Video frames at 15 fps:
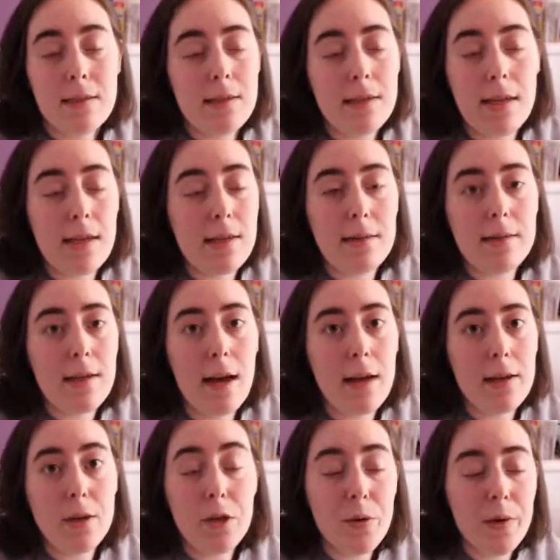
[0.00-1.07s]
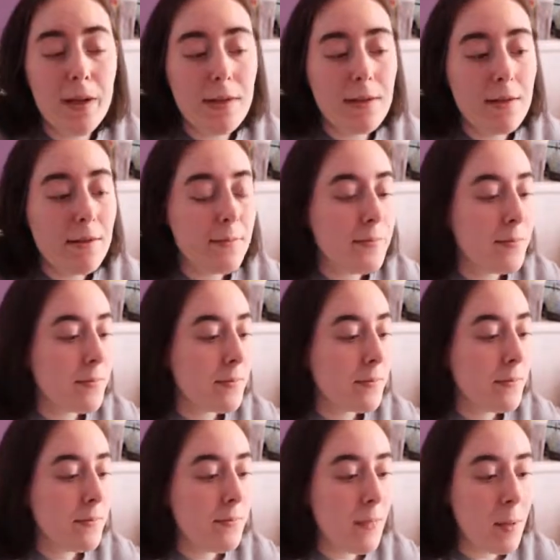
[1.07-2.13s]
he's got to do it
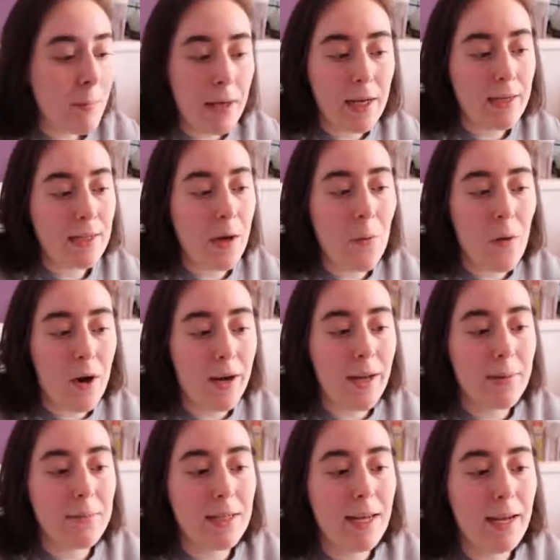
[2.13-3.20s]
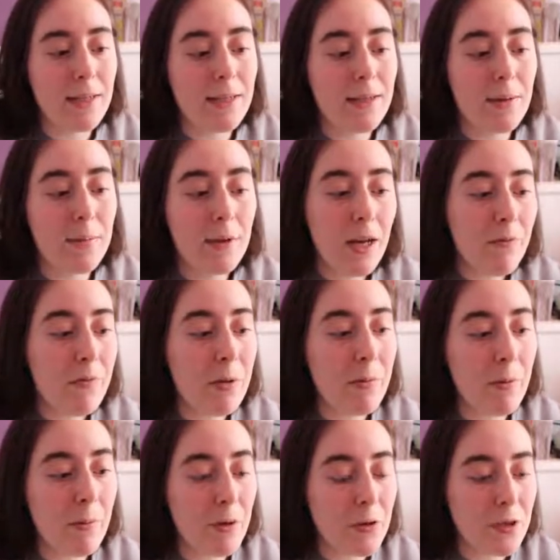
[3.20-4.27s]
because I want him to get some lovely
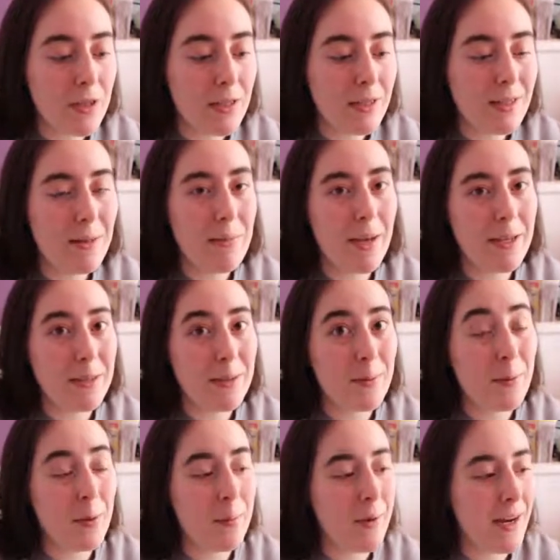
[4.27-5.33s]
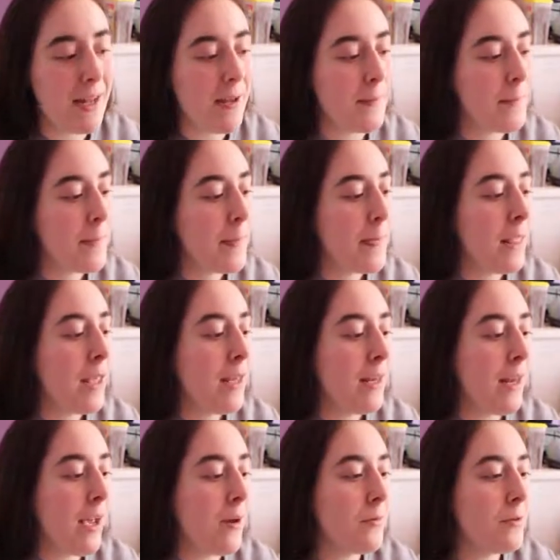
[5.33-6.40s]
promotions to make us some more money.
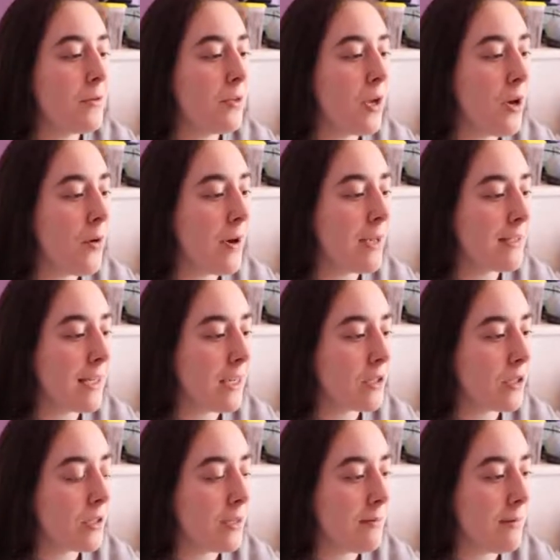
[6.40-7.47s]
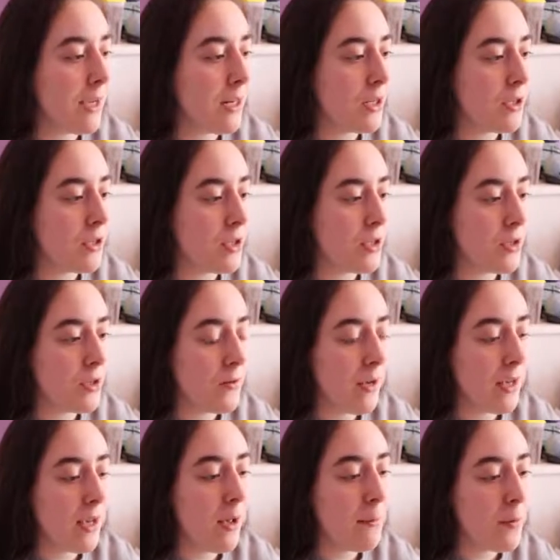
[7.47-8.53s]
Now, Snow has actually managed to do
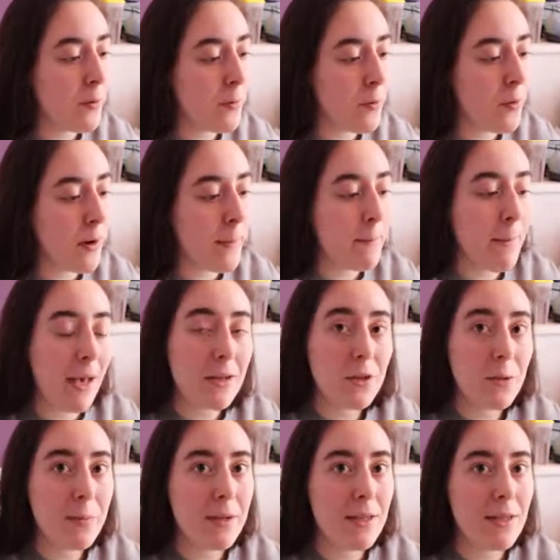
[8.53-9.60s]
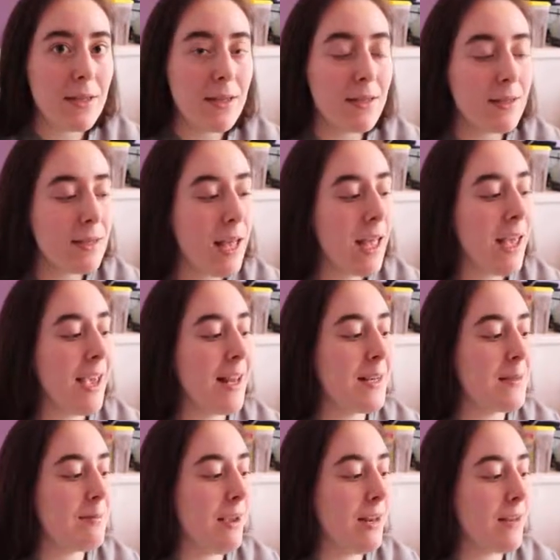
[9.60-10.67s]
a couple more masterpieces and
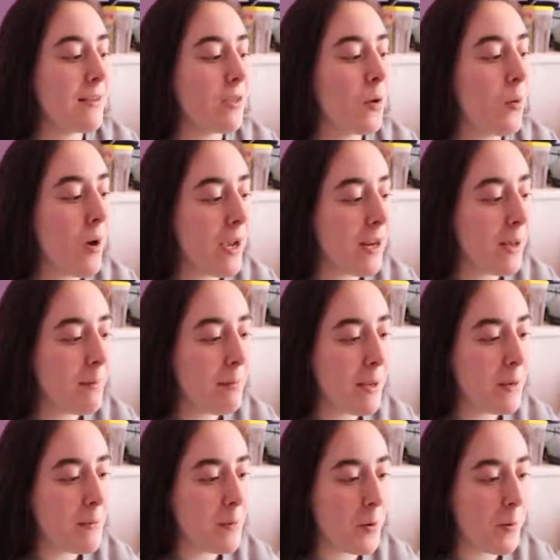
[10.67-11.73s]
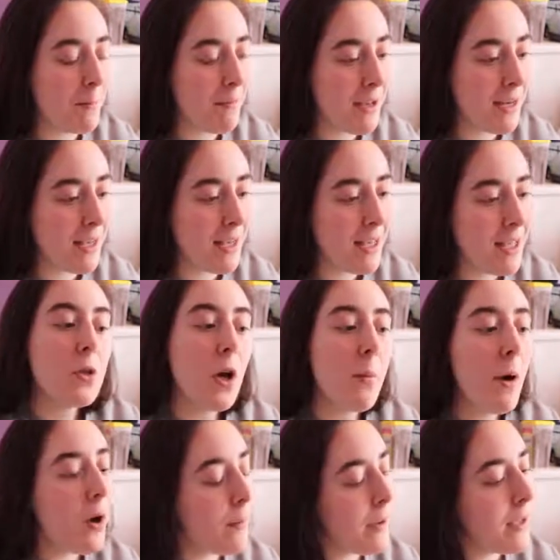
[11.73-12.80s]
has made us quite a bit more money, so
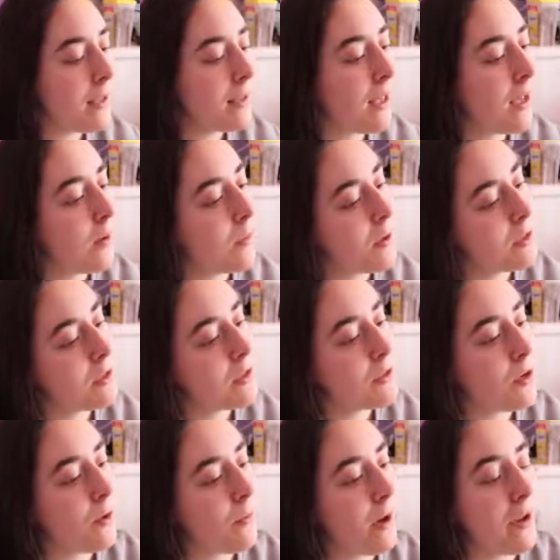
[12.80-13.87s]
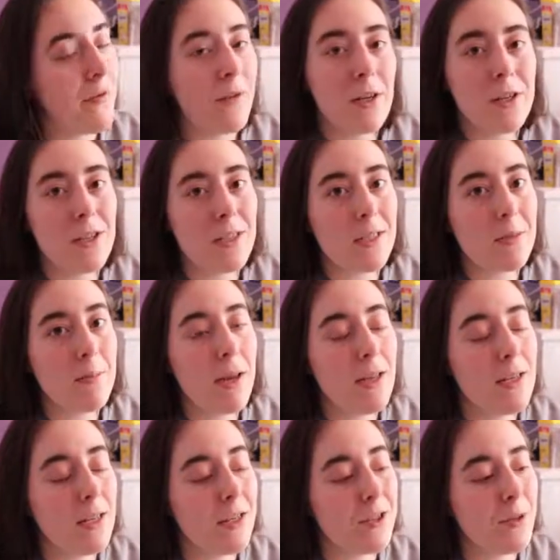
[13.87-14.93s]
I'm hoping that once Snow White finishes his
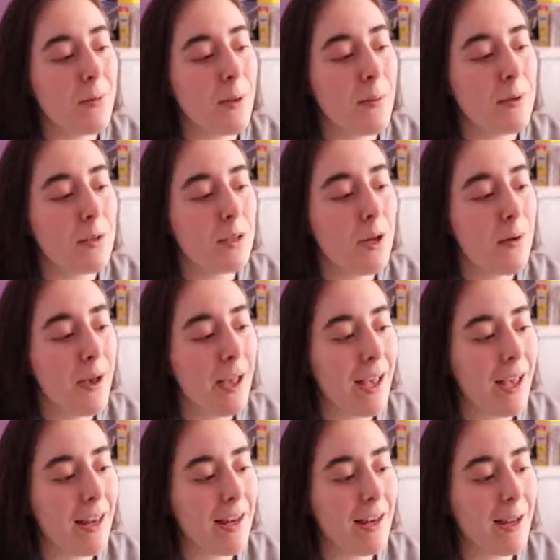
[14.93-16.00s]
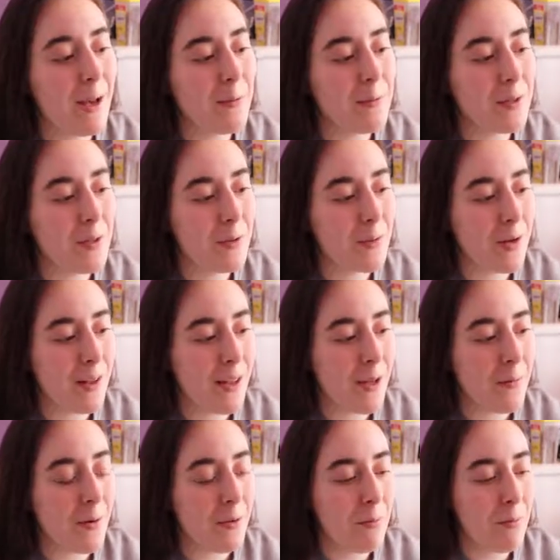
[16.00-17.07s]
painting, she'll be able to go ahead and help
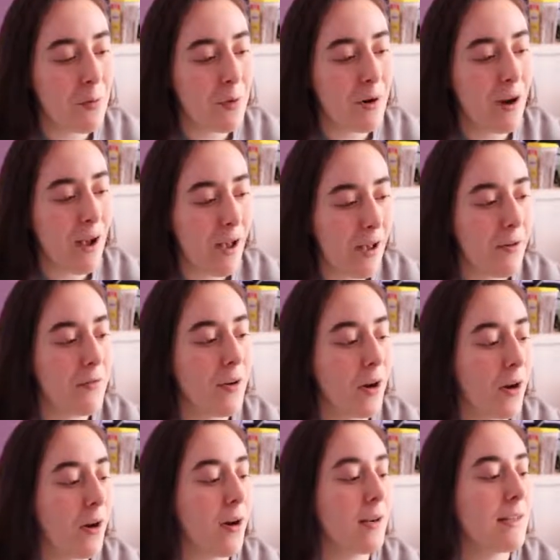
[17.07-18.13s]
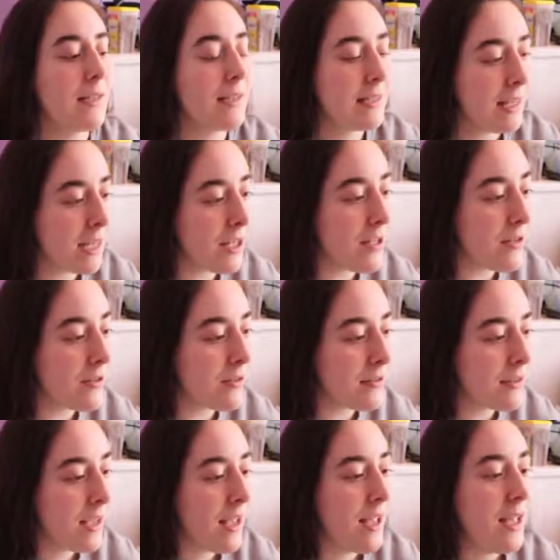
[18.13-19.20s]
Cinderella with more of her
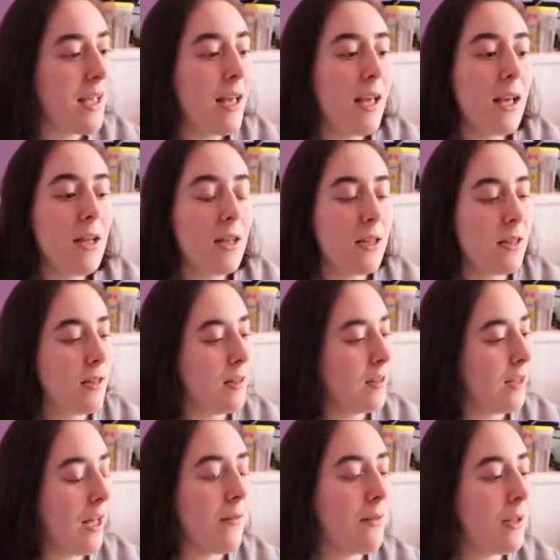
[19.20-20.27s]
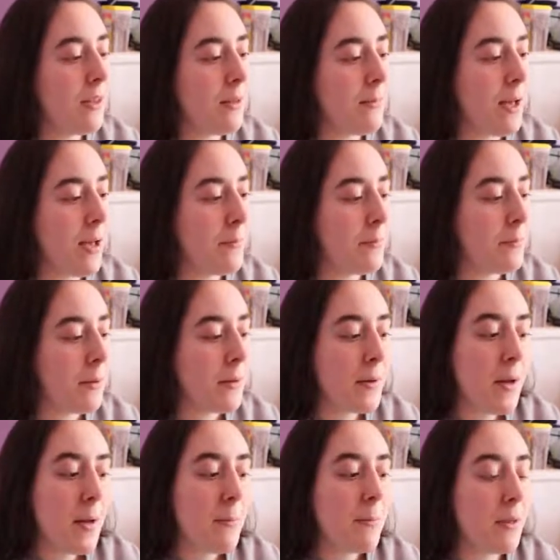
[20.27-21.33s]
skills, leveling them up,
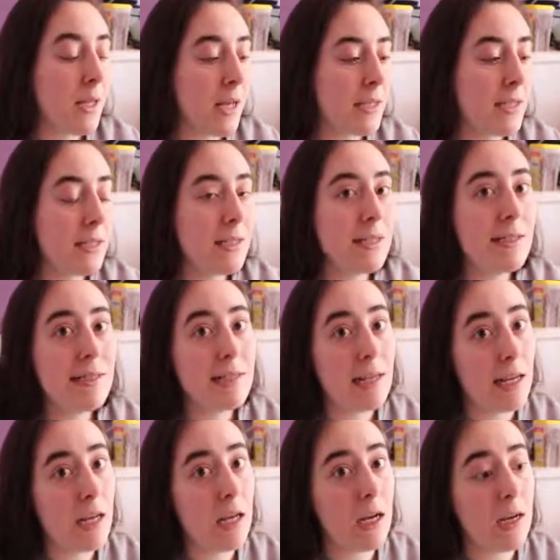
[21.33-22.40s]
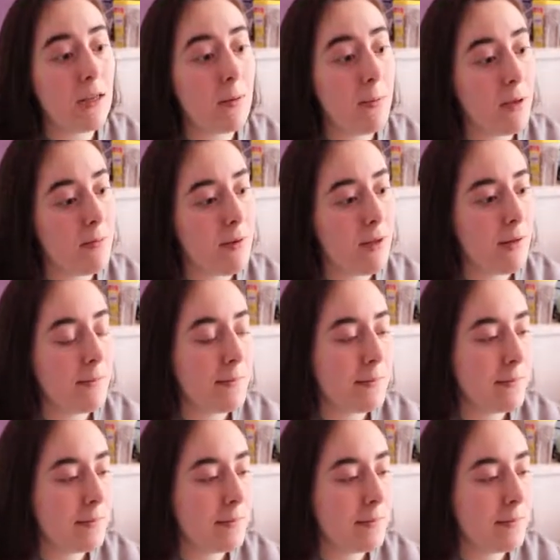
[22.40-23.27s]
plus taking care of the baby.